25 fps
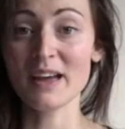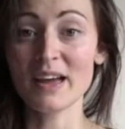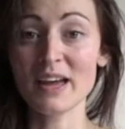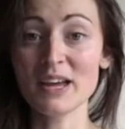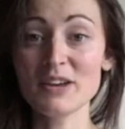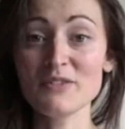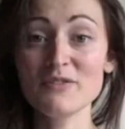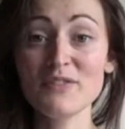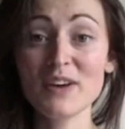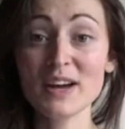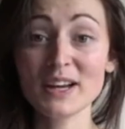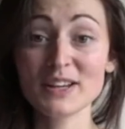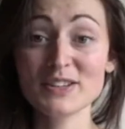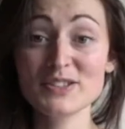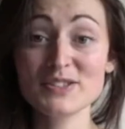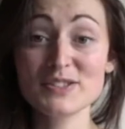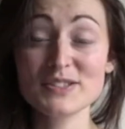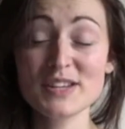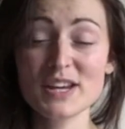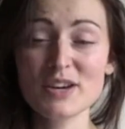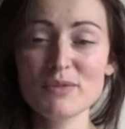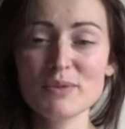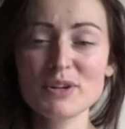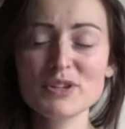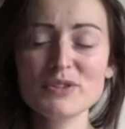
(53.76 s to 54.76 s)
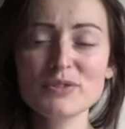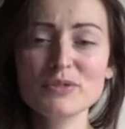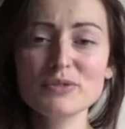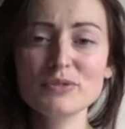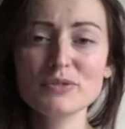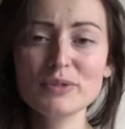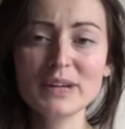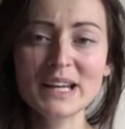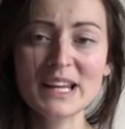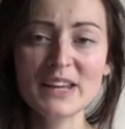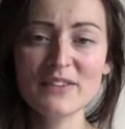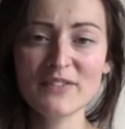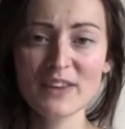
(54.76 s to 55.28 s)
In fact, today we don't
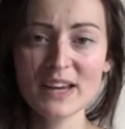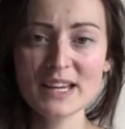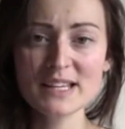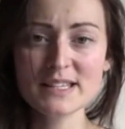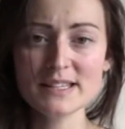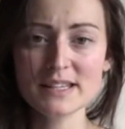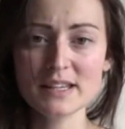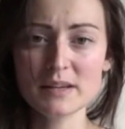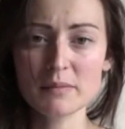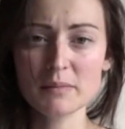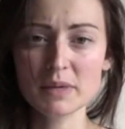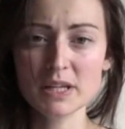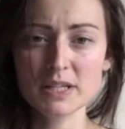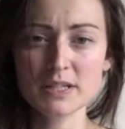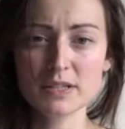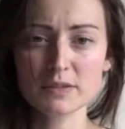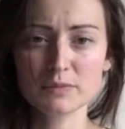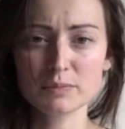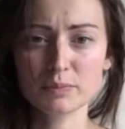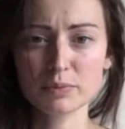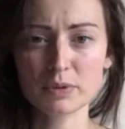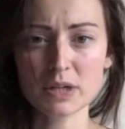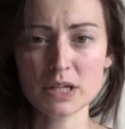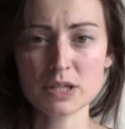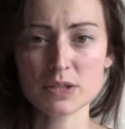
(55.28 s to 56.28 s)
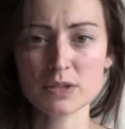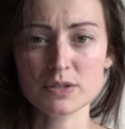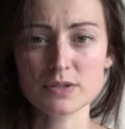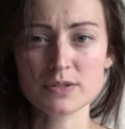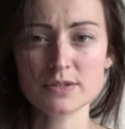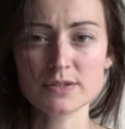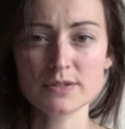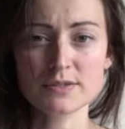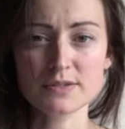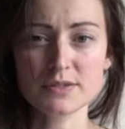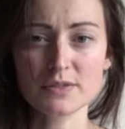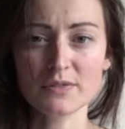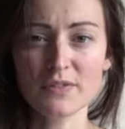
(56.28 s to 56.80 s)
really face immediate pressures
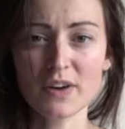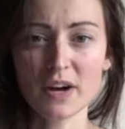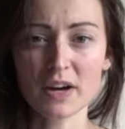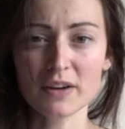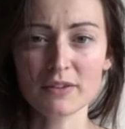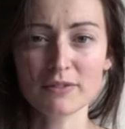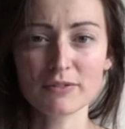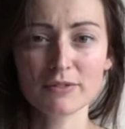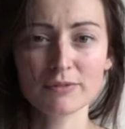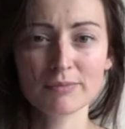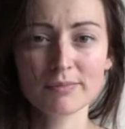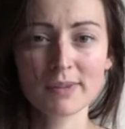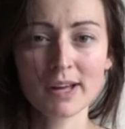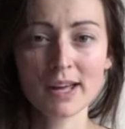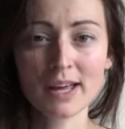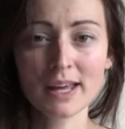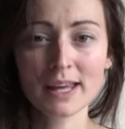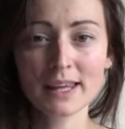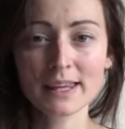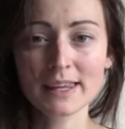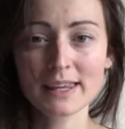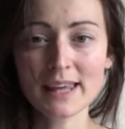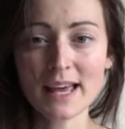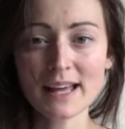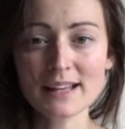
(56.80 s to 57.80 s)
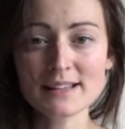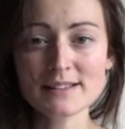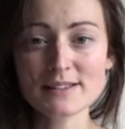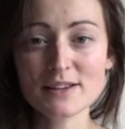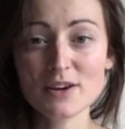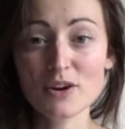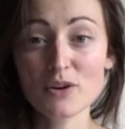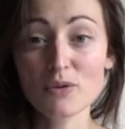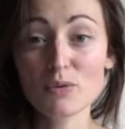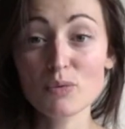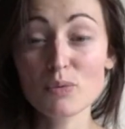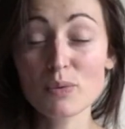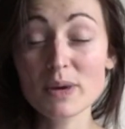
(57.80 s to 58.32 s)
to survive, yet
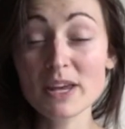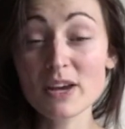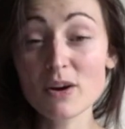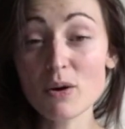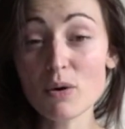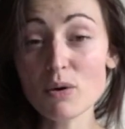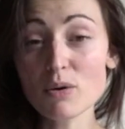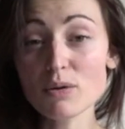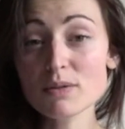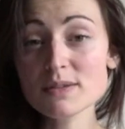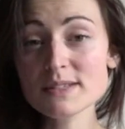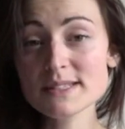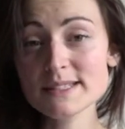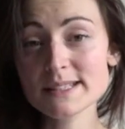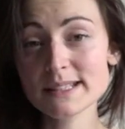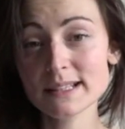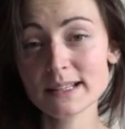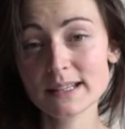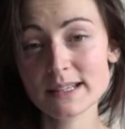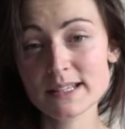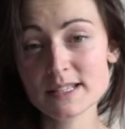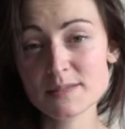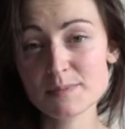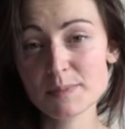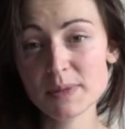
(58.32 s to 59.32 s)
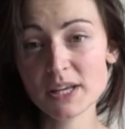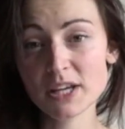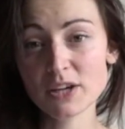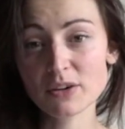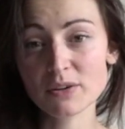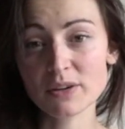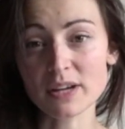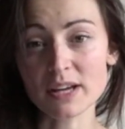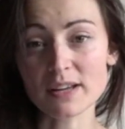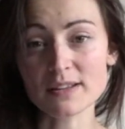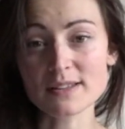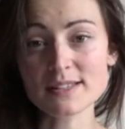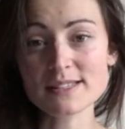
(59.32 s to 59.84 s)
we all still
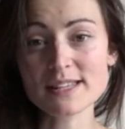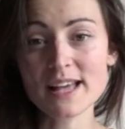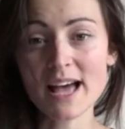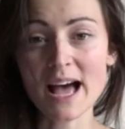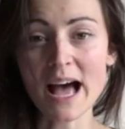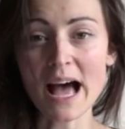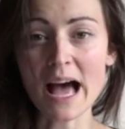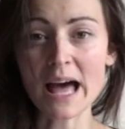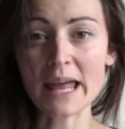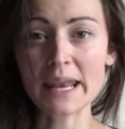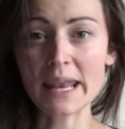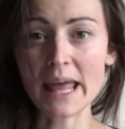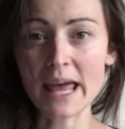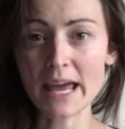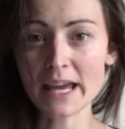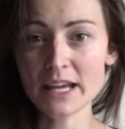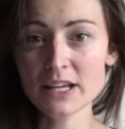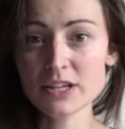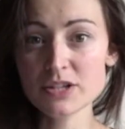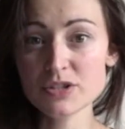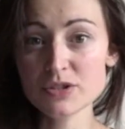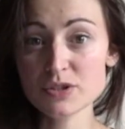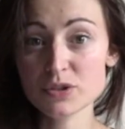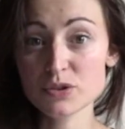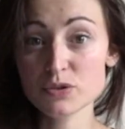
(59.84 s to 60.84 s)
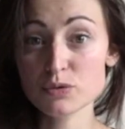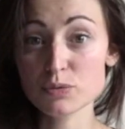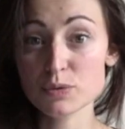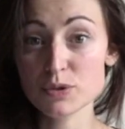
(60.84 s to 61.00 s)
experience an ancient